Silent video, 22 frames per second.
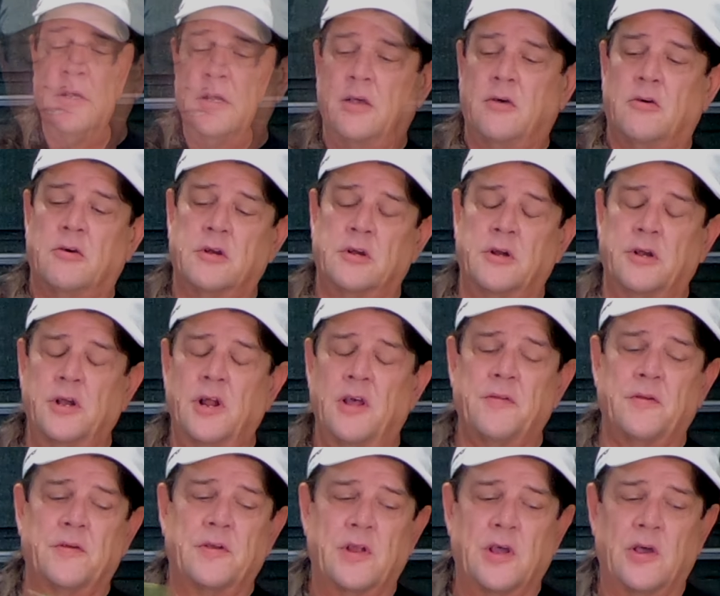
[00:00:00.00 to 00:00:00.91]
Now, on
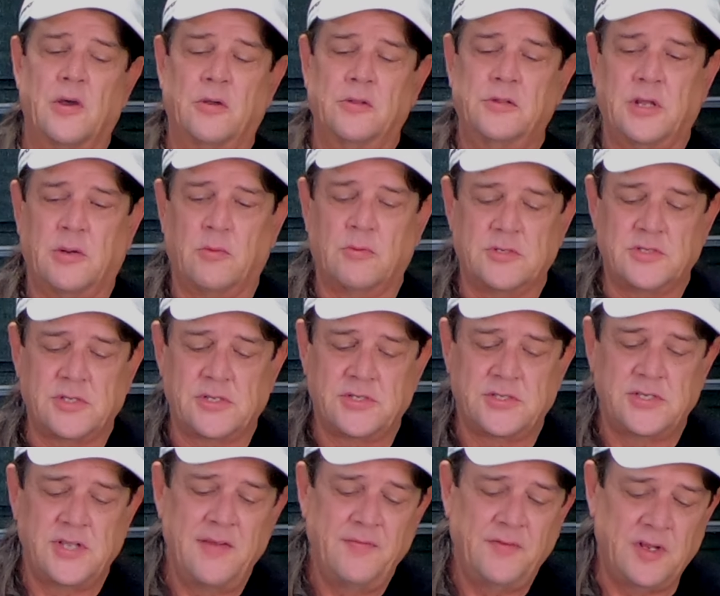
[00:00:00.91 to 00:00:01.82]
another note, there was a
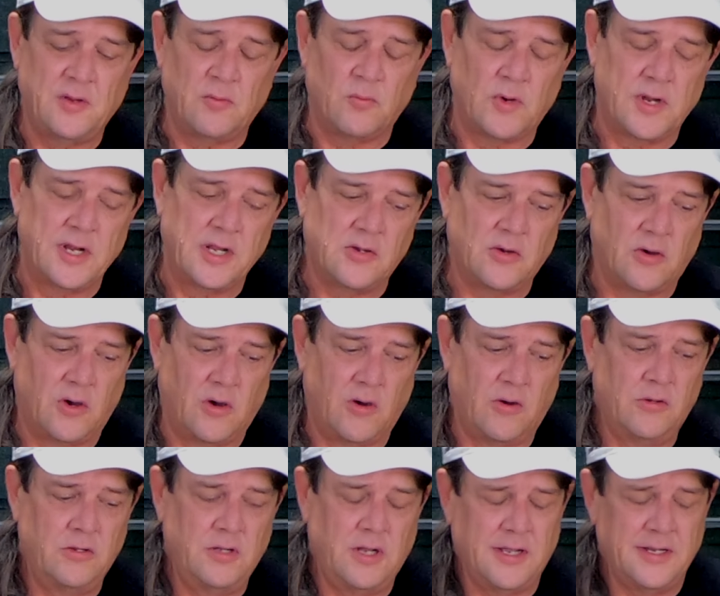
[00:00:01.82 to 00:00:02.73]
safety recall.